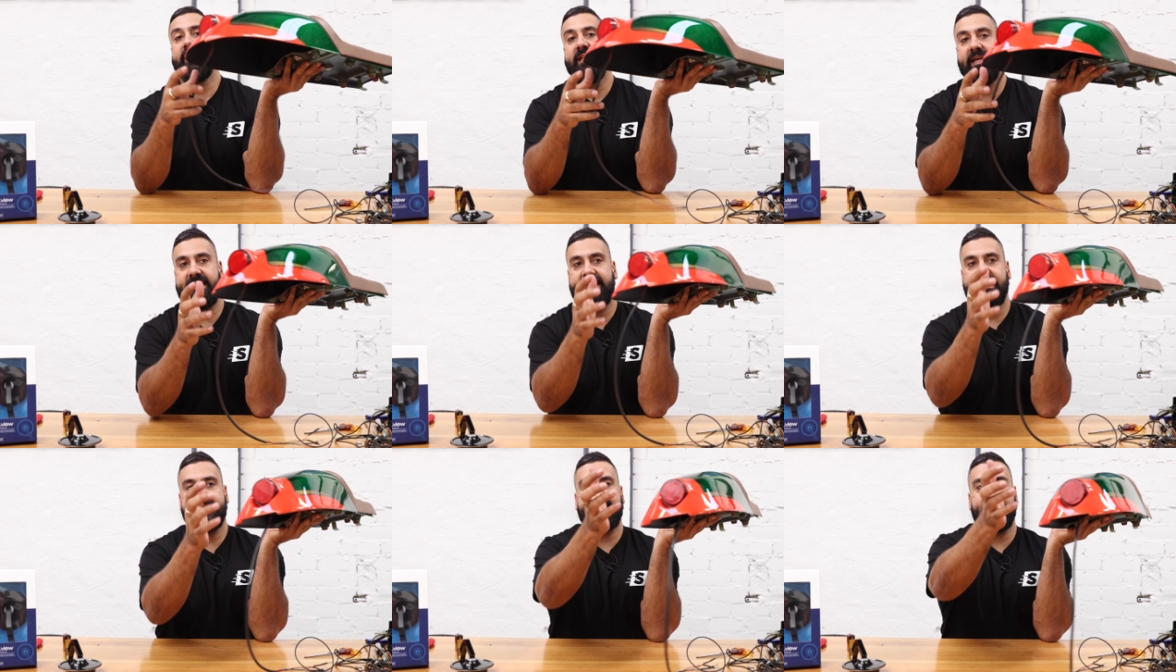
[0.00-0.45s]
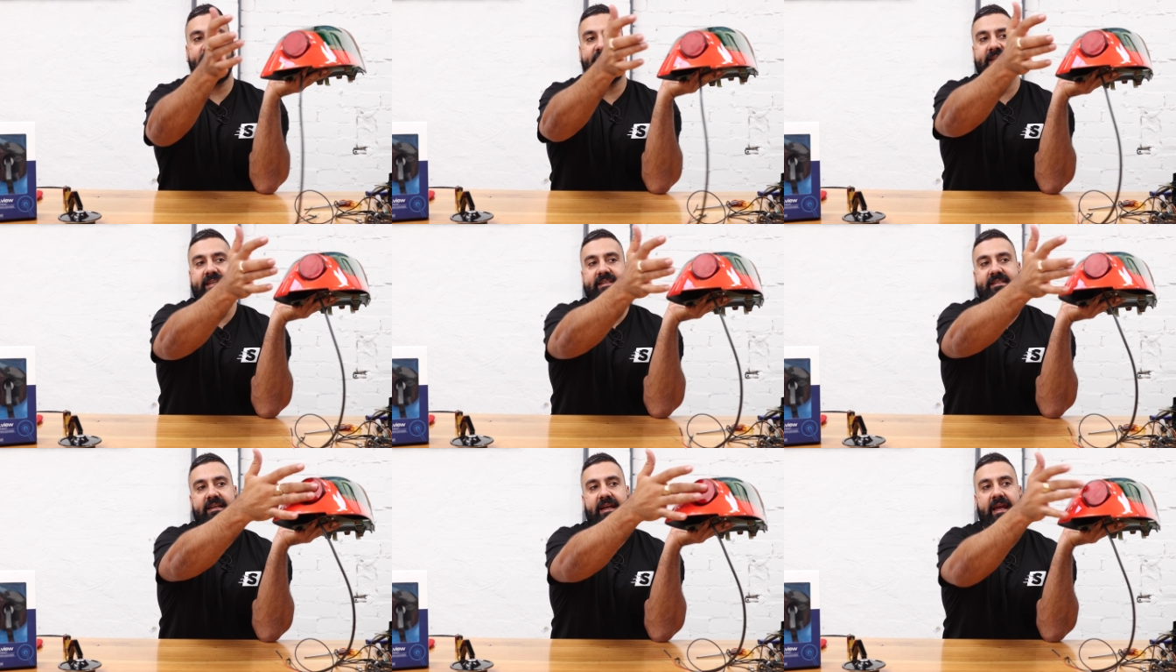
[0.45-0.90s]
It does have an
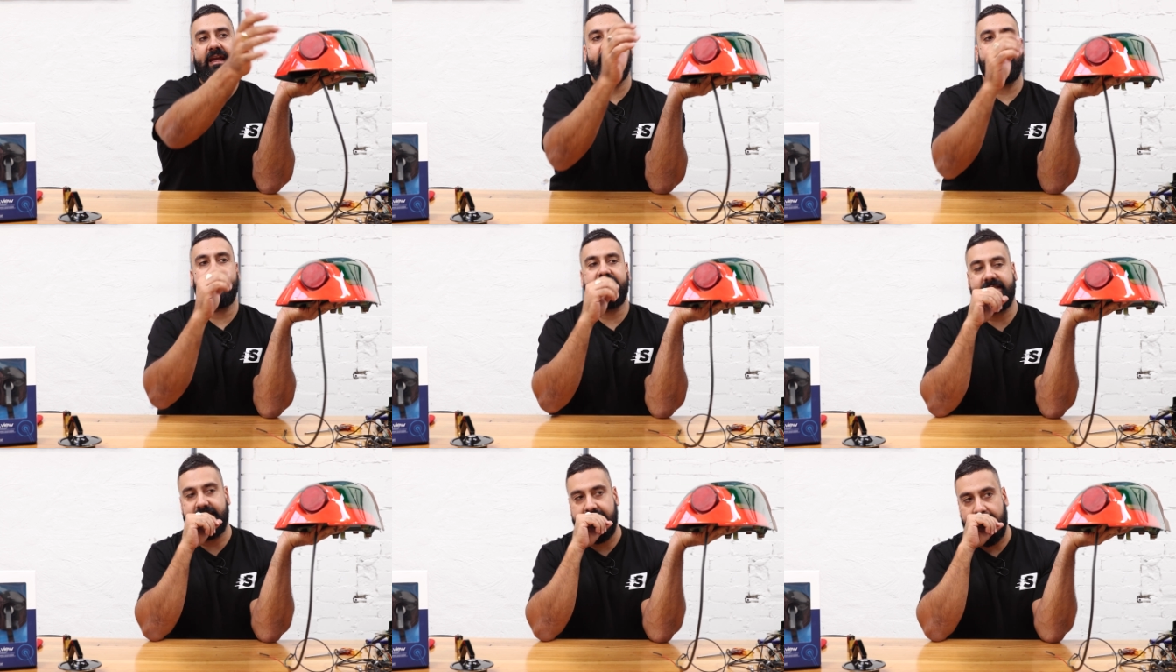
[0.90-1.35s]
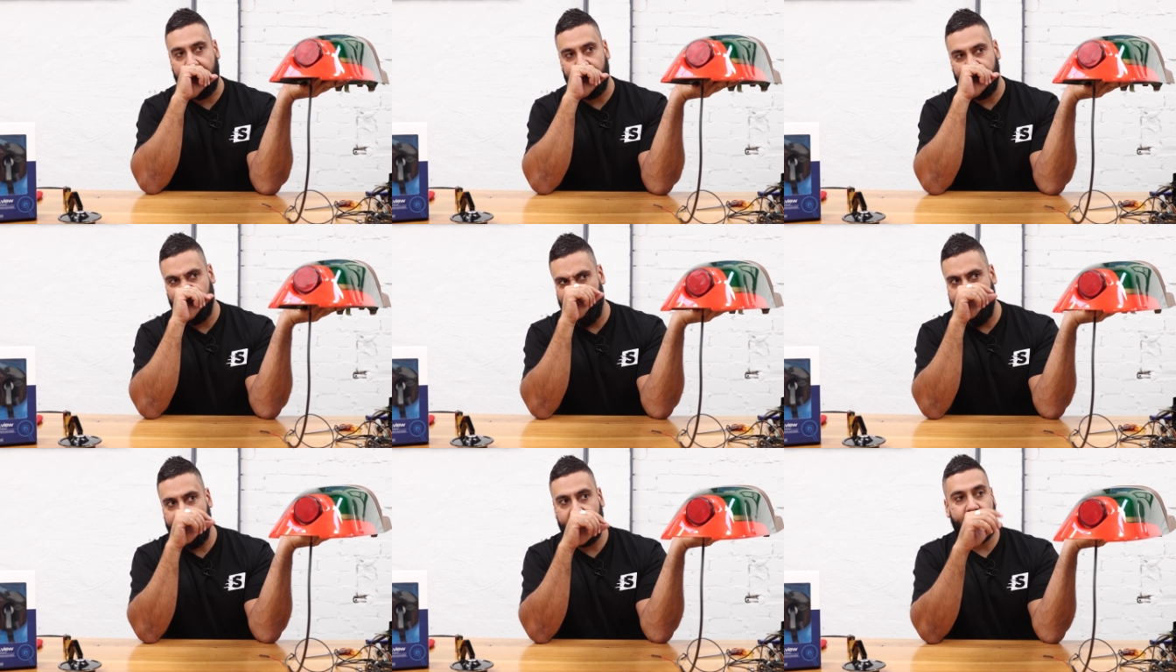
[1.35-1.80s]
integrated tail
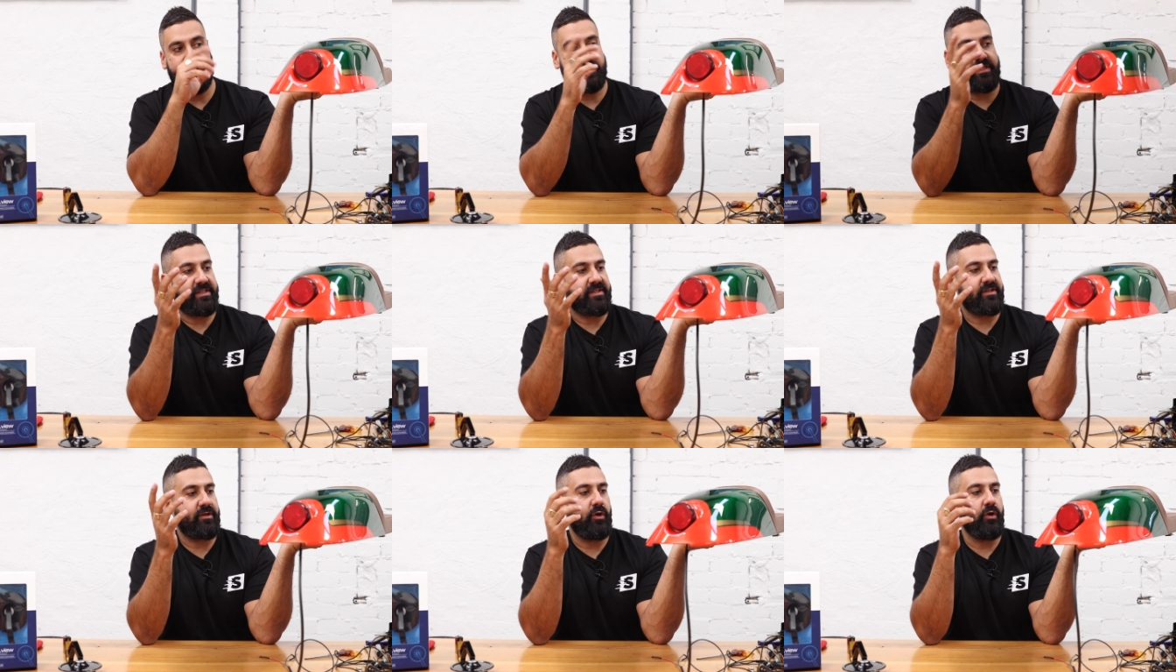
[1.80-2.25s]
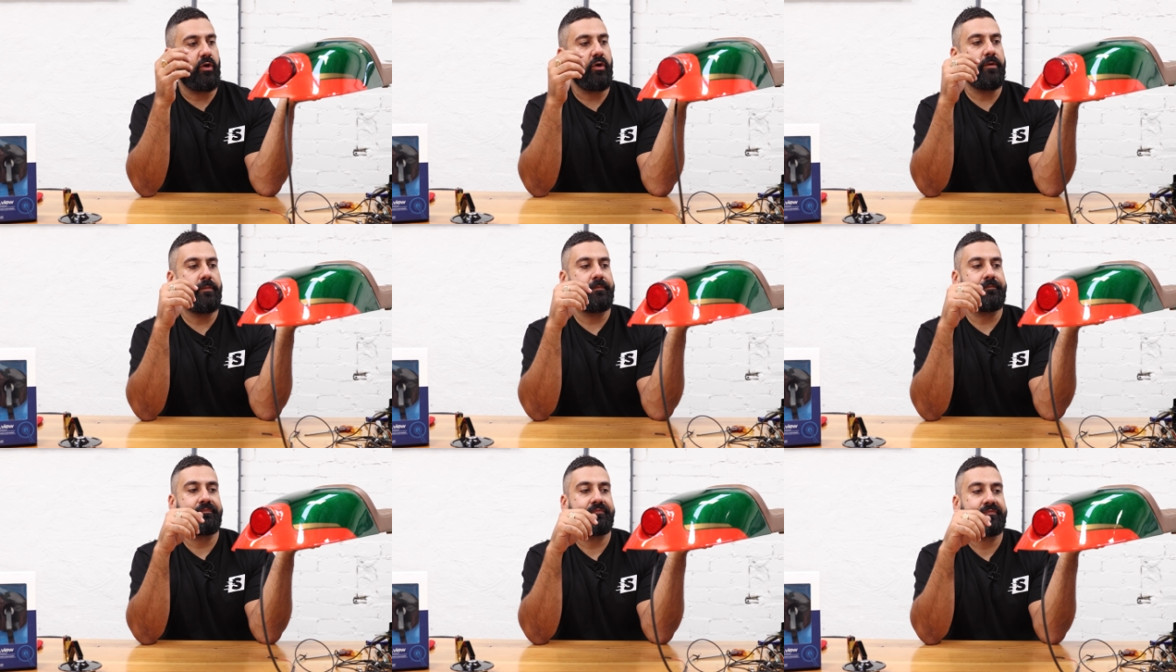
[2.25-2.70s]
light, which is cool.